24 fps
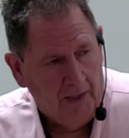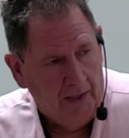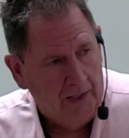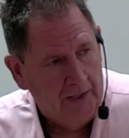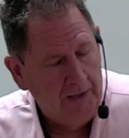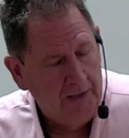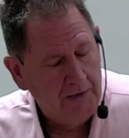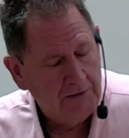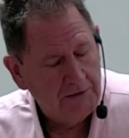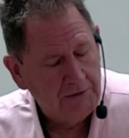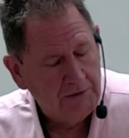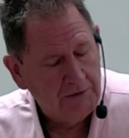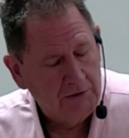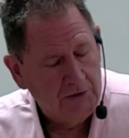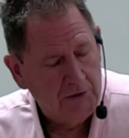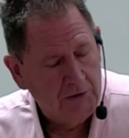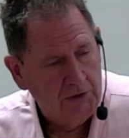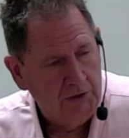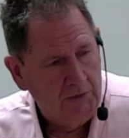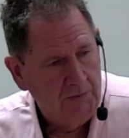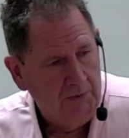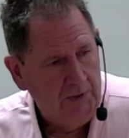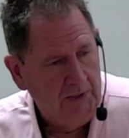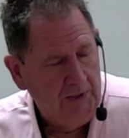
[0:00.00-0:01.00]
It's going
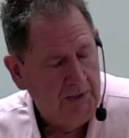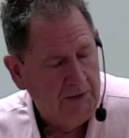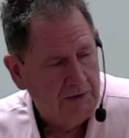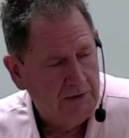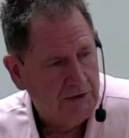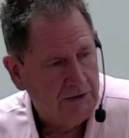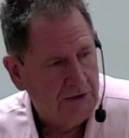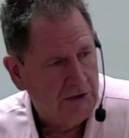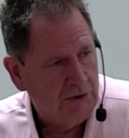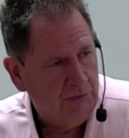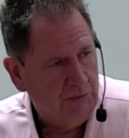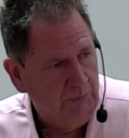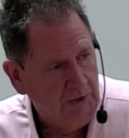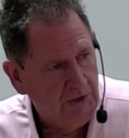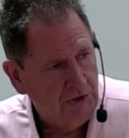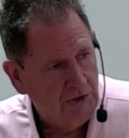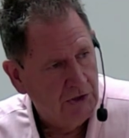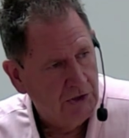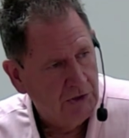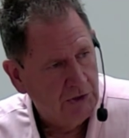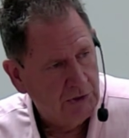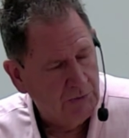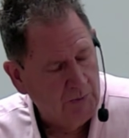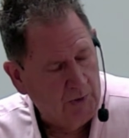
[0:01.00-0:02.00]
to be a
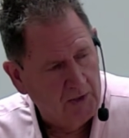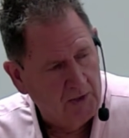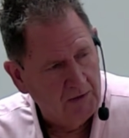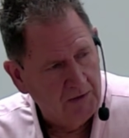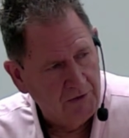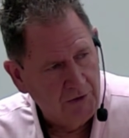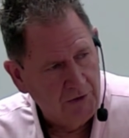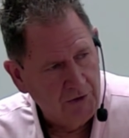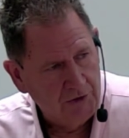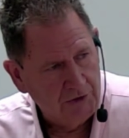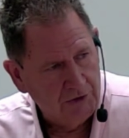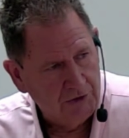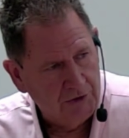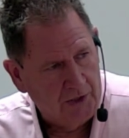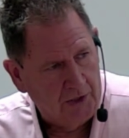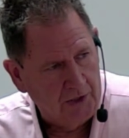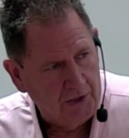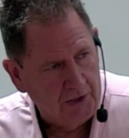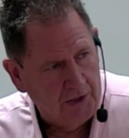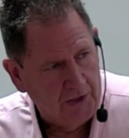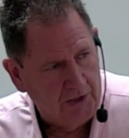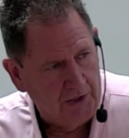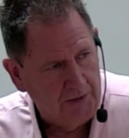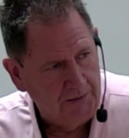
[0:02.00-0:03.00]
smidgen smaller than your saw
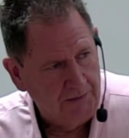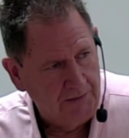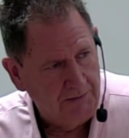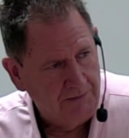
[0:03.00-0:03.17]
cut.